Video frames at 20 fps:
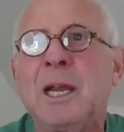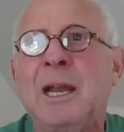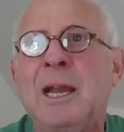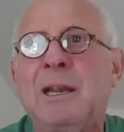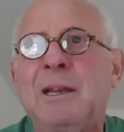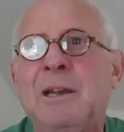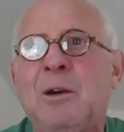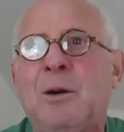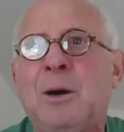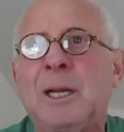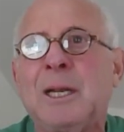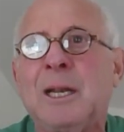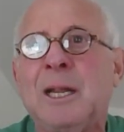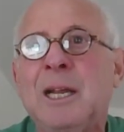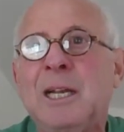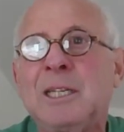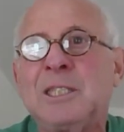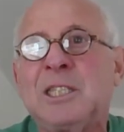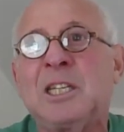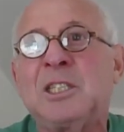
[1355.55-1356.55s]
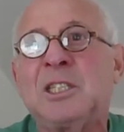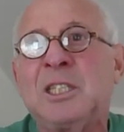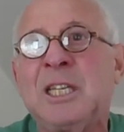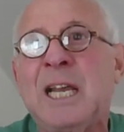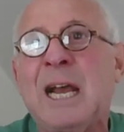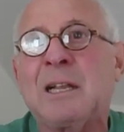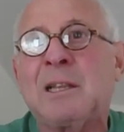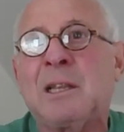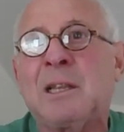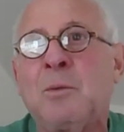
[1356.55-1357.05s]
And you know what? It's
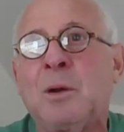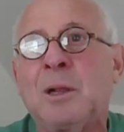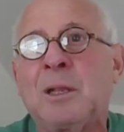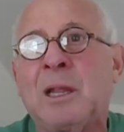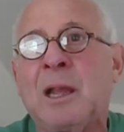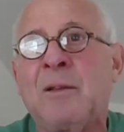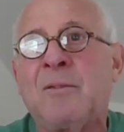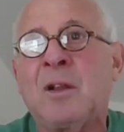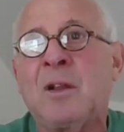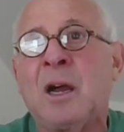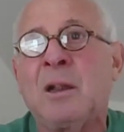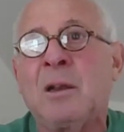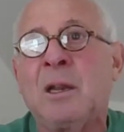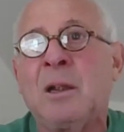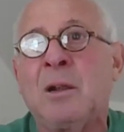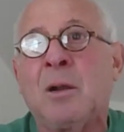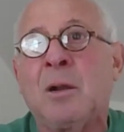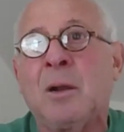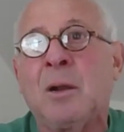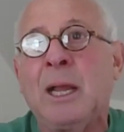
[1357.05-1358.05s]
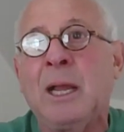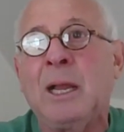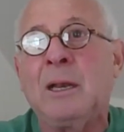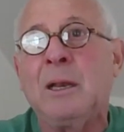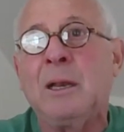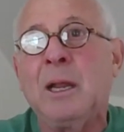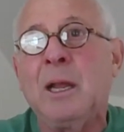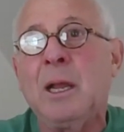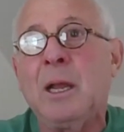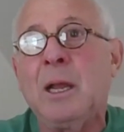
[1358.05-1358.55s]
exactly what they've done here.
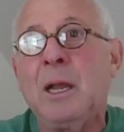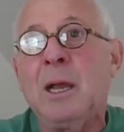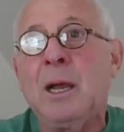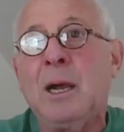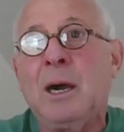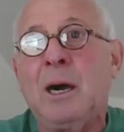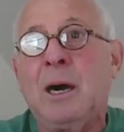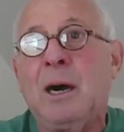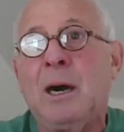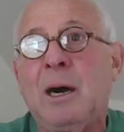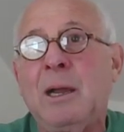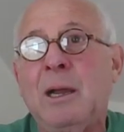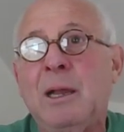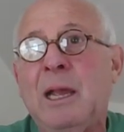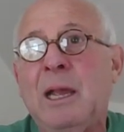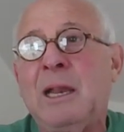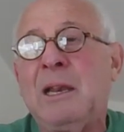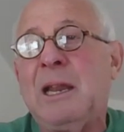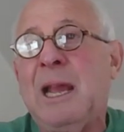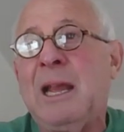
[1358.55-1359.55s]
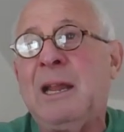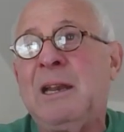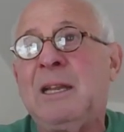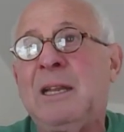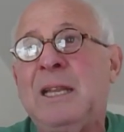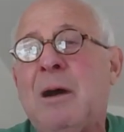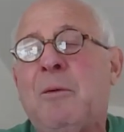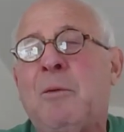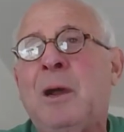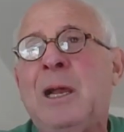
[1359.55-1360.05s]
And
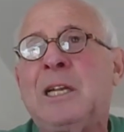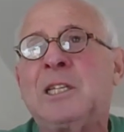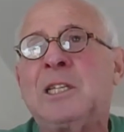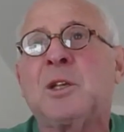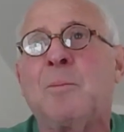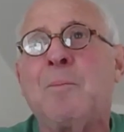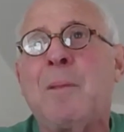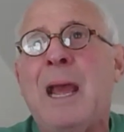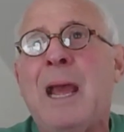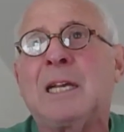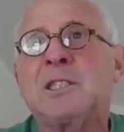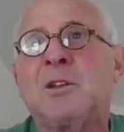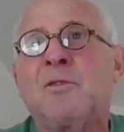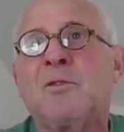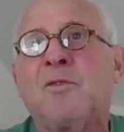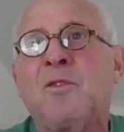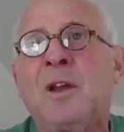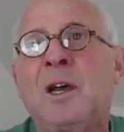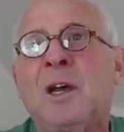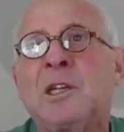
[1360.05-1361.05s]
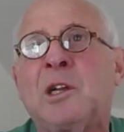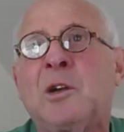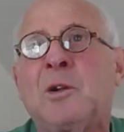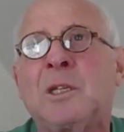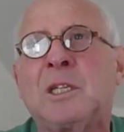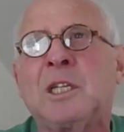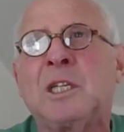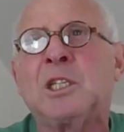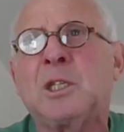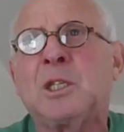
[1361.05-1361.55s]
in that way, it's a massive
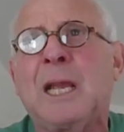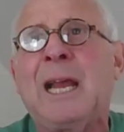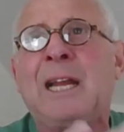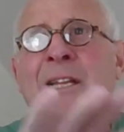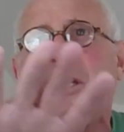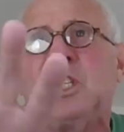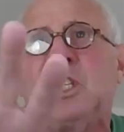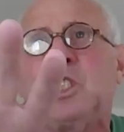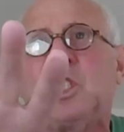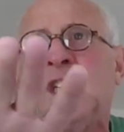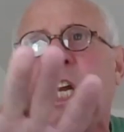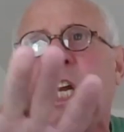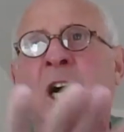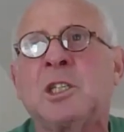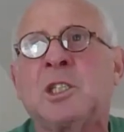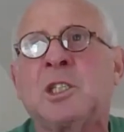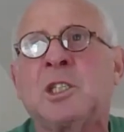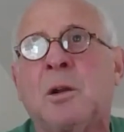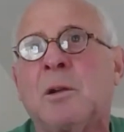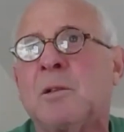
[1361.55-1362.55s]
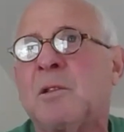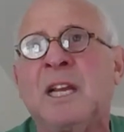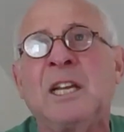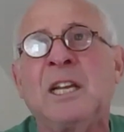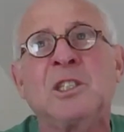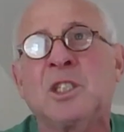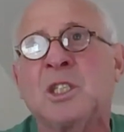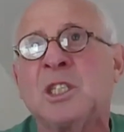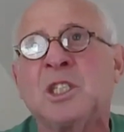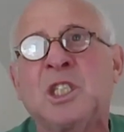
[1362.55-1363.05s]
failure at this juncture.
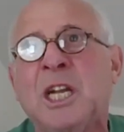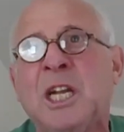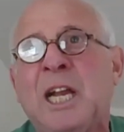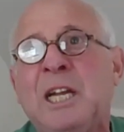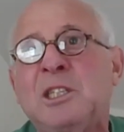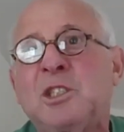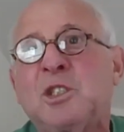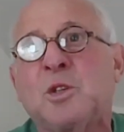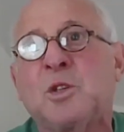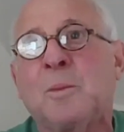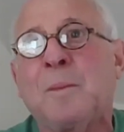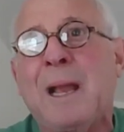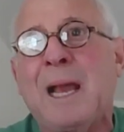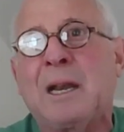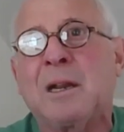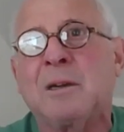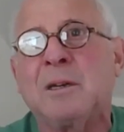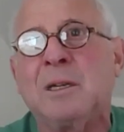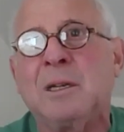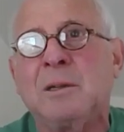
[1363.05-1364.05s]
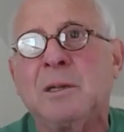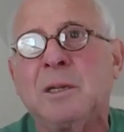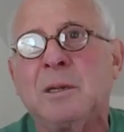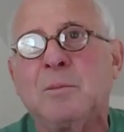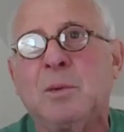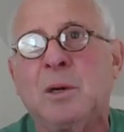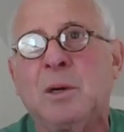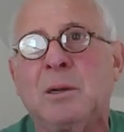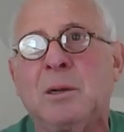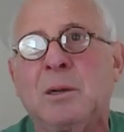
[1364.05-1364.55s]
Things can change dramatically,
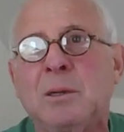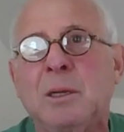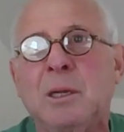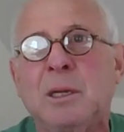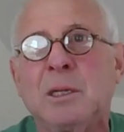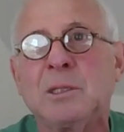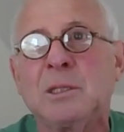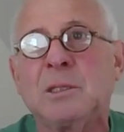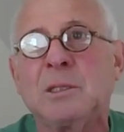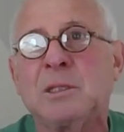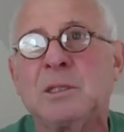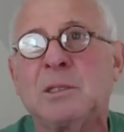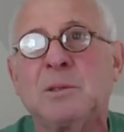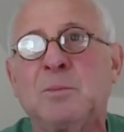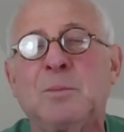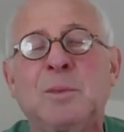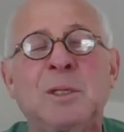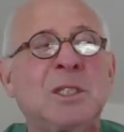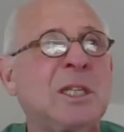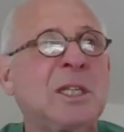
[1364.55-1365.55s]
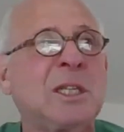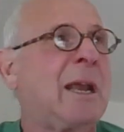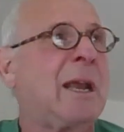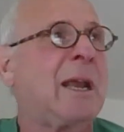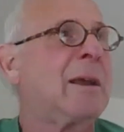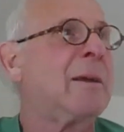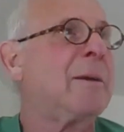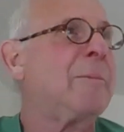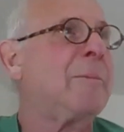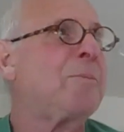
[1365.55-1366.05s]
but it's a
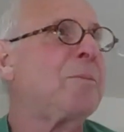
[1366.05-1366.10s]
mistake.